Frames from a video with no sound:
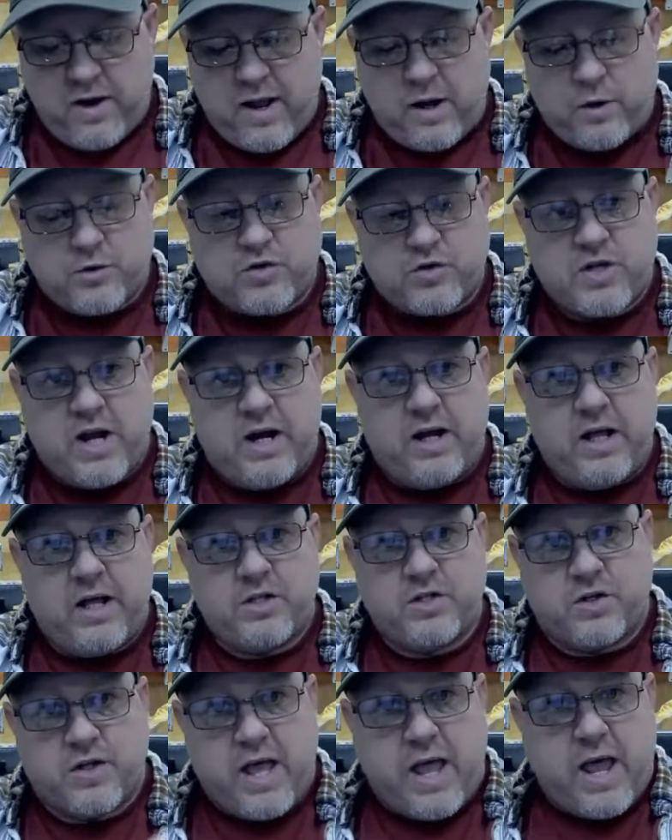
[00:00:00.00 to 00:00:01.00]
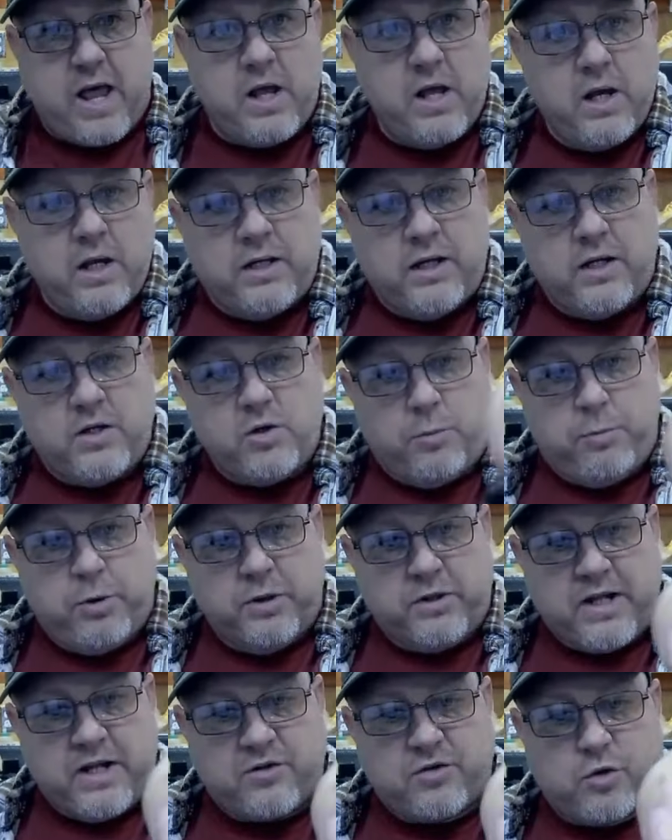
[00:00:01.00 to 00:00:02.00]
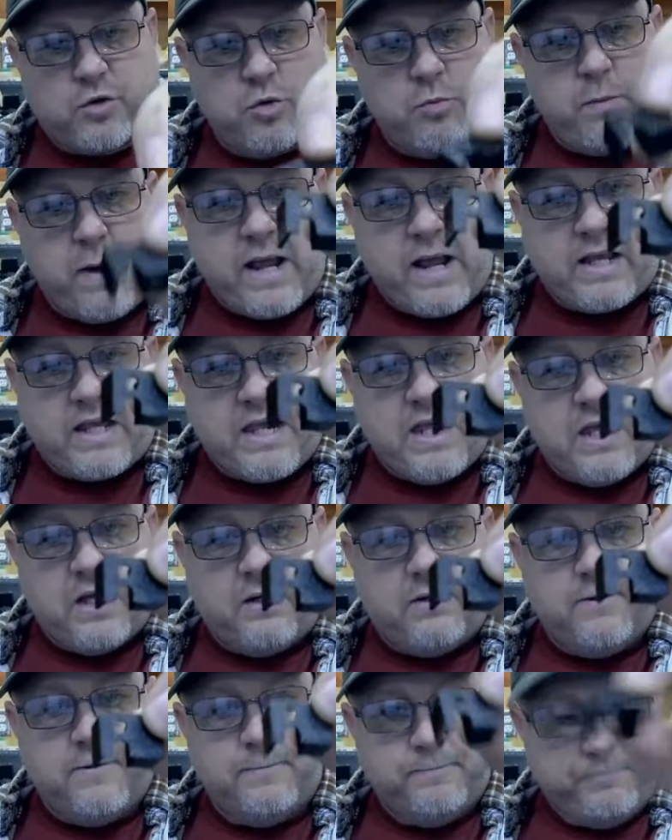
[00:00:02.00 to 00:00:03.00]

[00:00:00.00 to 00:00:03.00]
outside edge of that, and then you'll put that screw back in,